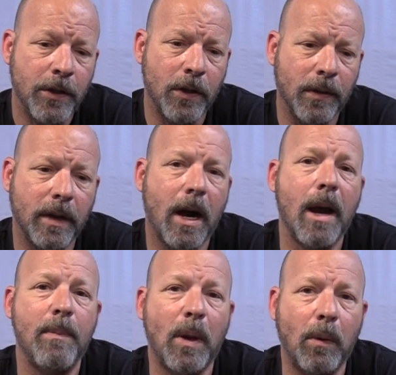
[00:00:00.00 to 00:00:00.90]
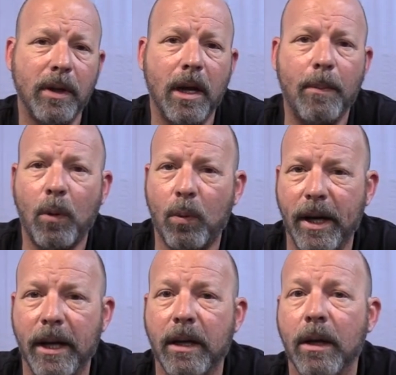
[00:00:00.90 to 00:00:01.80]
you're the guy building up a
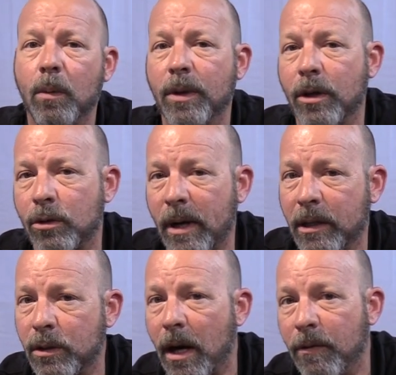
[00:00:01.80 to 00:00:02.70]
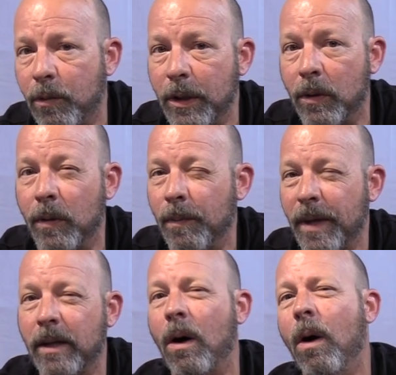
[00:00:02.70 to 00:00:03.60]
rig with a direct drive wheel
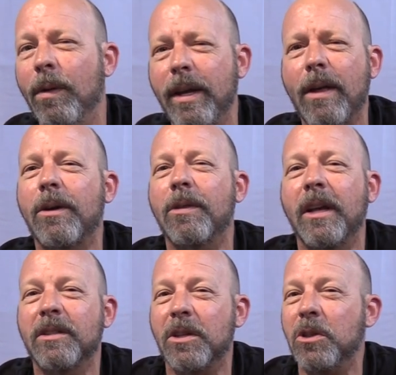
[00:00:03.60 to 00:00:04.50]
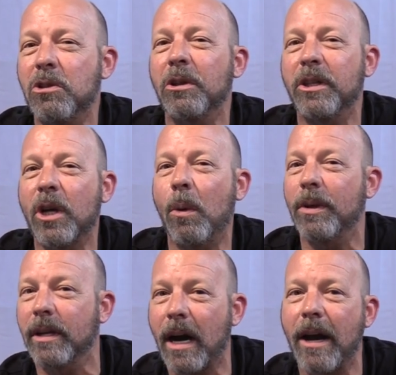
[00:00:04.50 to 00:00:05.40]
and all the other things that usually go
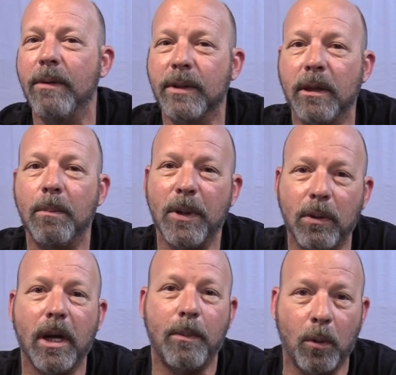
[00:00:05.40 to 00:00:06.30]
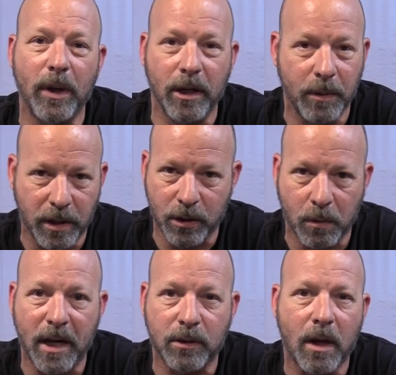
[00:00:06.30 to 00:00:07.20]
with the guy who's going to build up a rig with a
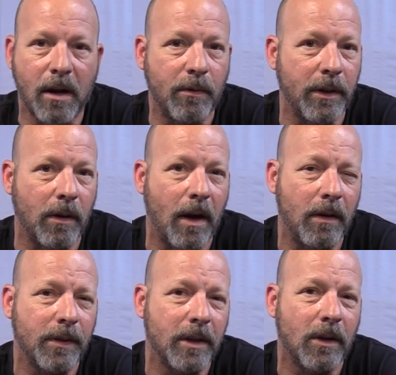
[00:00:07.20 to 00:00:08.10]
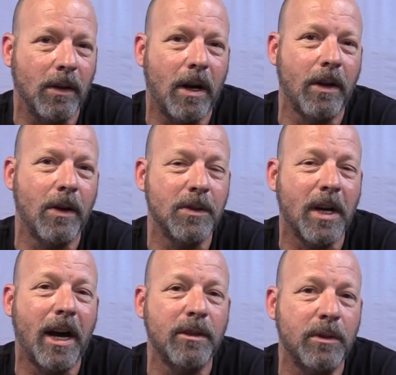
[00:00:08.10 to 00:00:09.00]
direct drive wheel. I don't think there are a lot of those
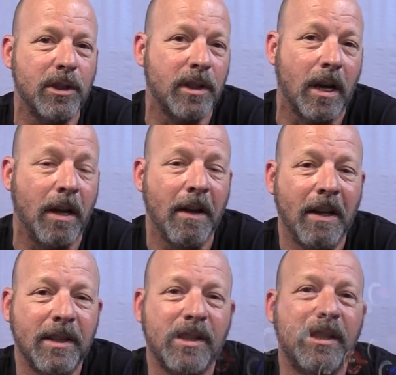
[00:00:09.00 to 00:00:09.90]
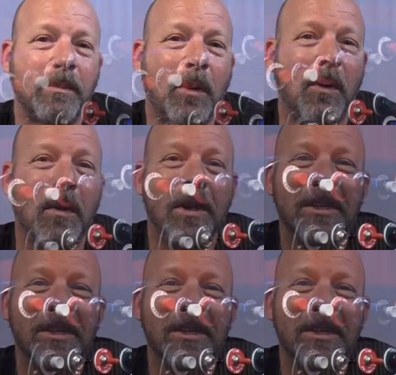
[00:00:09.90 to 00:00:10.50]
guys with just a simple